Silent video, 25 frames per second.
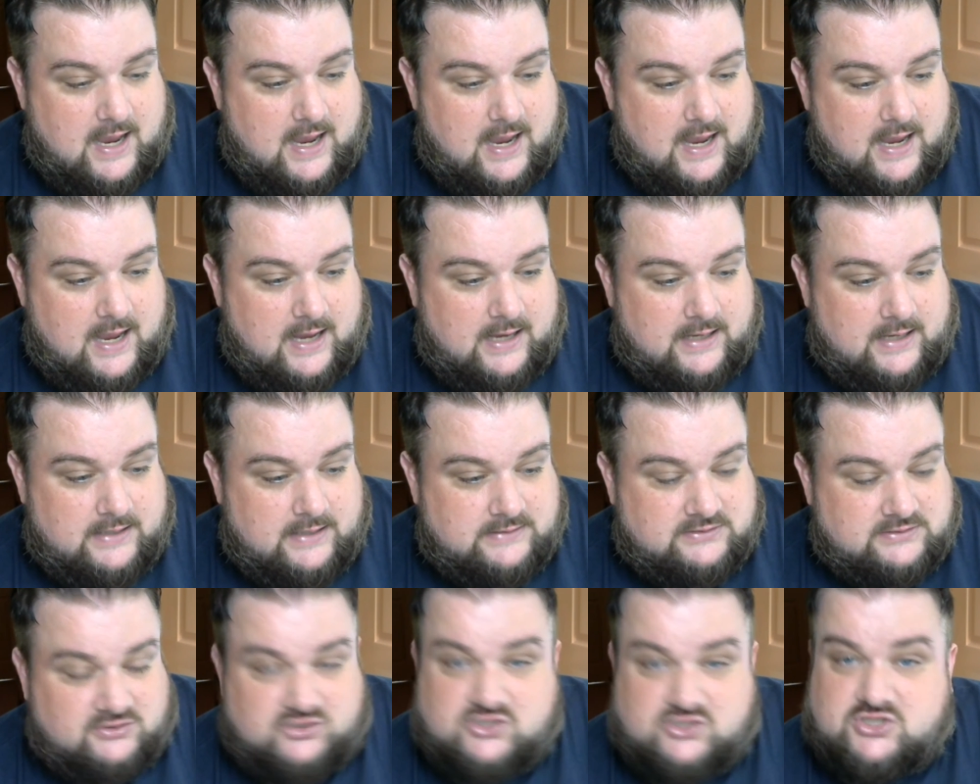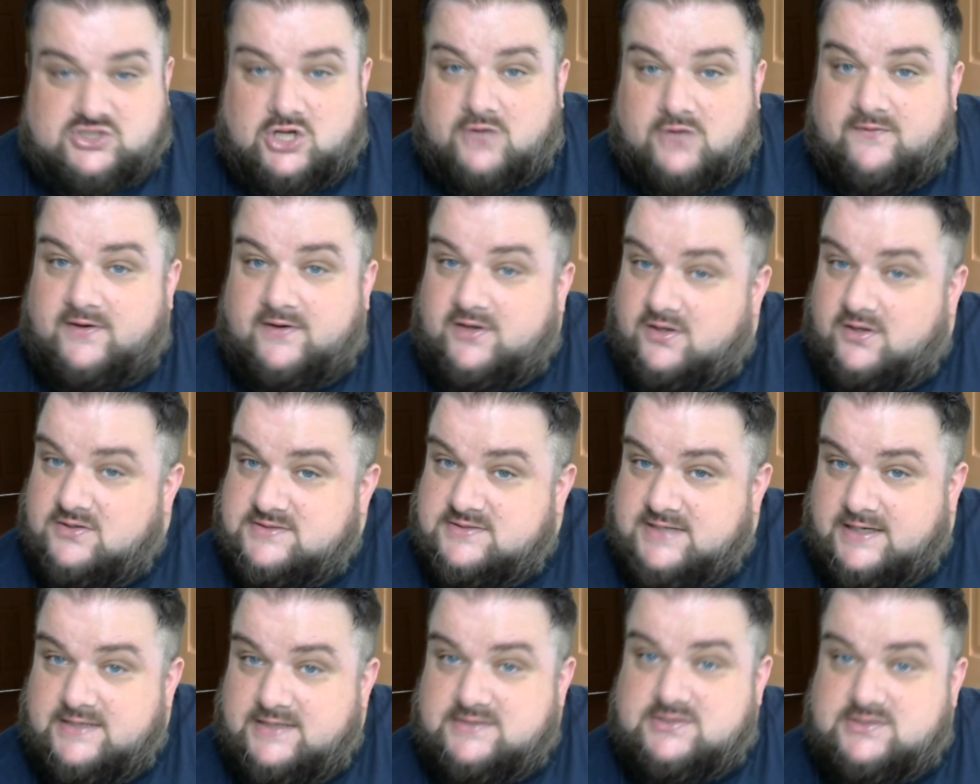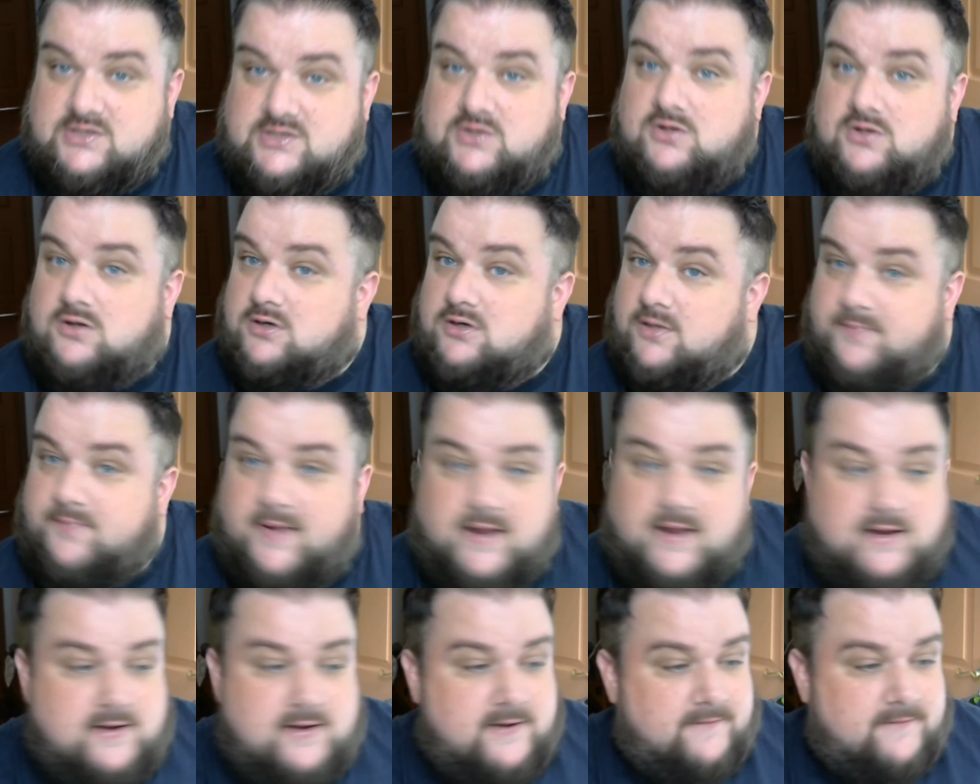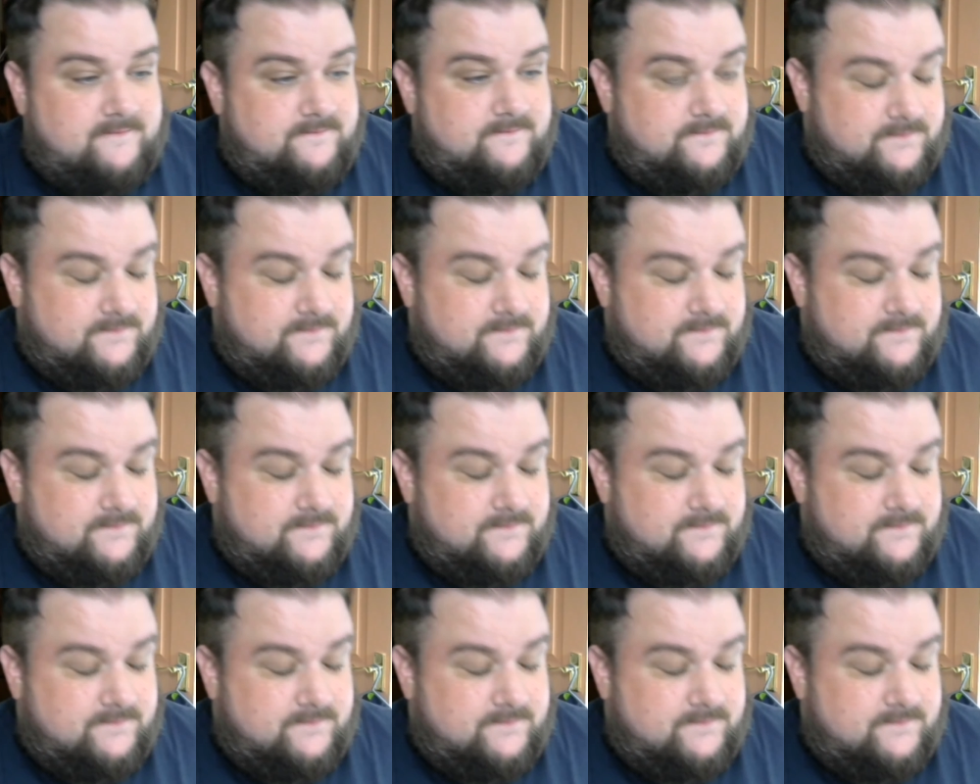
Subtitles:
And I just hope they don't take too long about it.